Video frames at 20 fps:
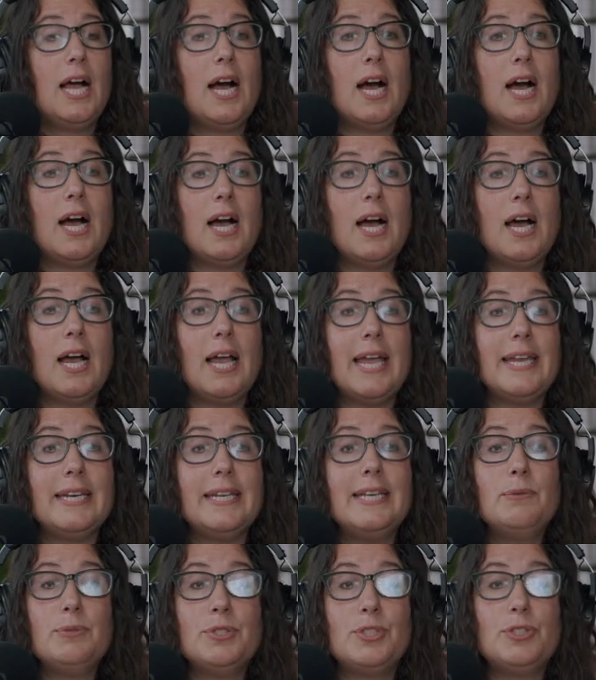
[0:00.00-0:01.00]
Uh, and
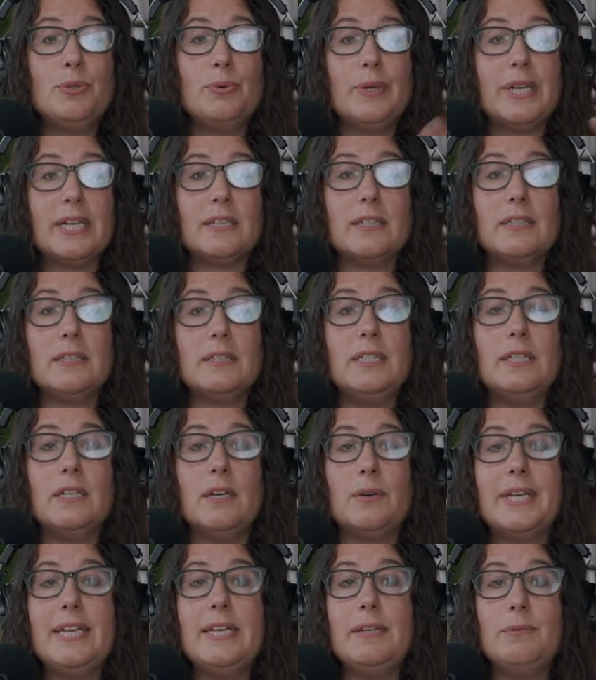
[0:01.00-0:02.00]
he was doing, you
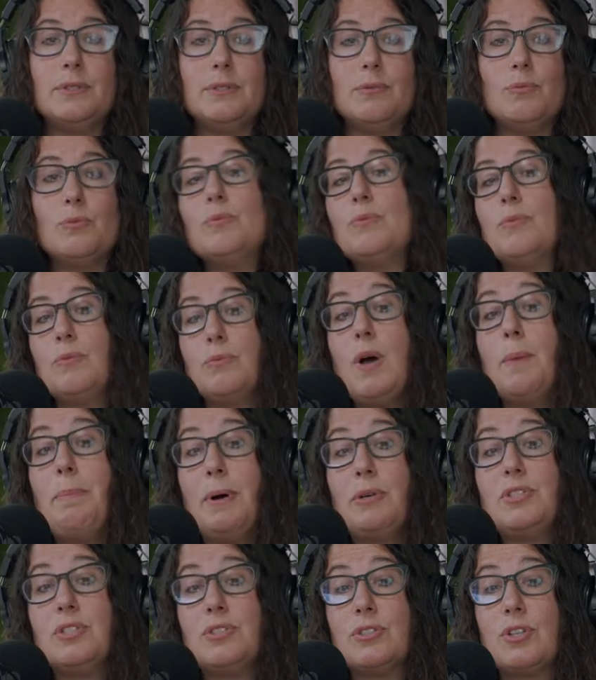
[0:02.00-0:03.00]
know, he was
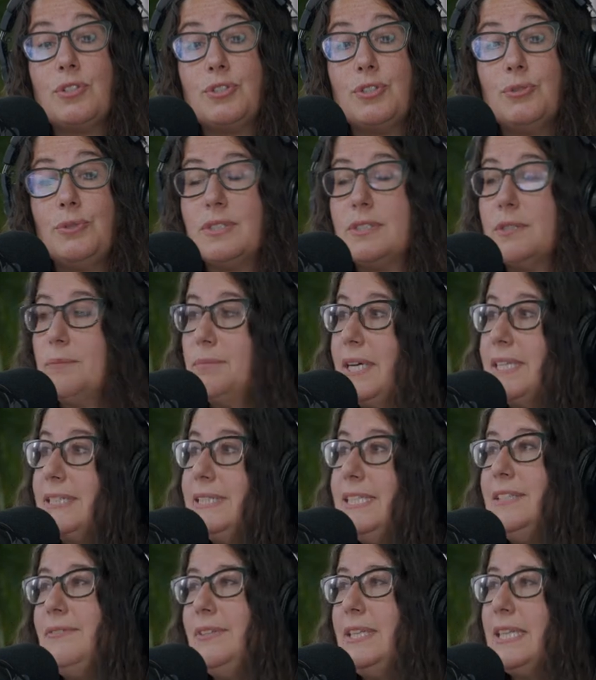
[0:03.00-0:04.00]
about to start doing some like
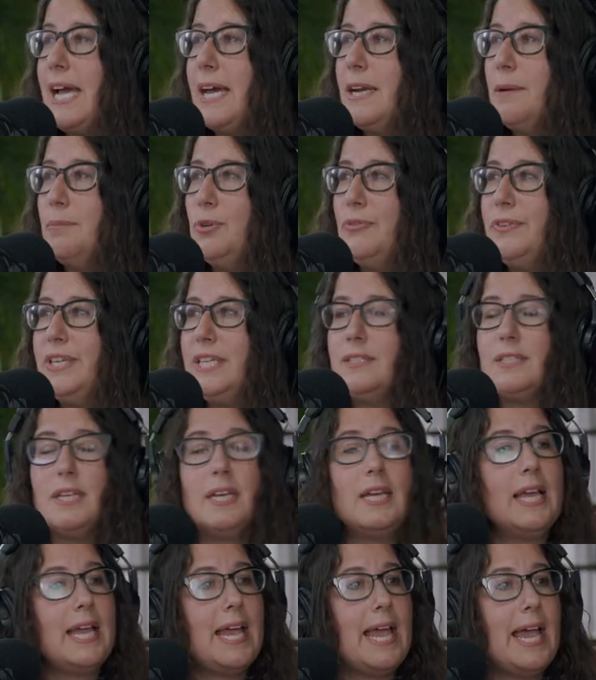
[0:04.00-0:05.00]
TV kind of movies
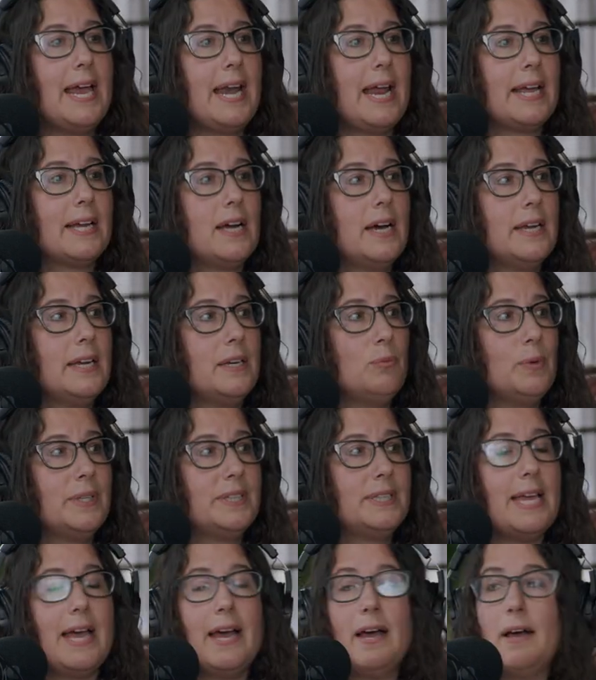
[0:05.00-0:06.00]
and I got in
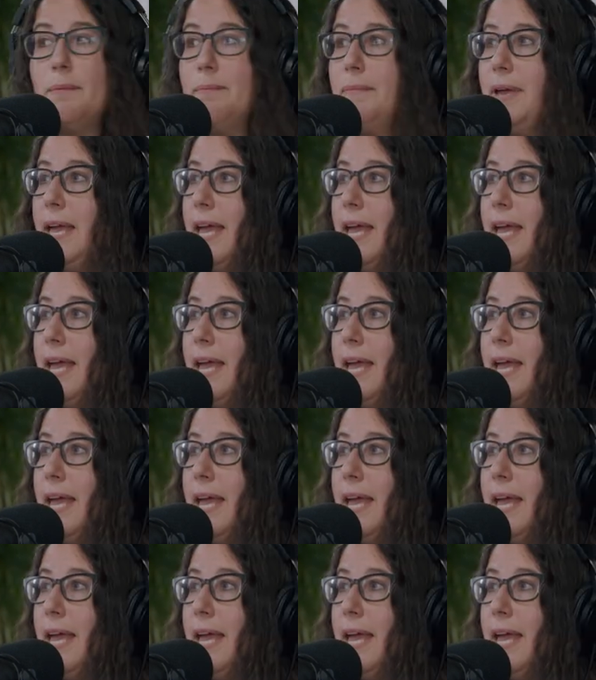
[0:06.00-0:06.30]
with them.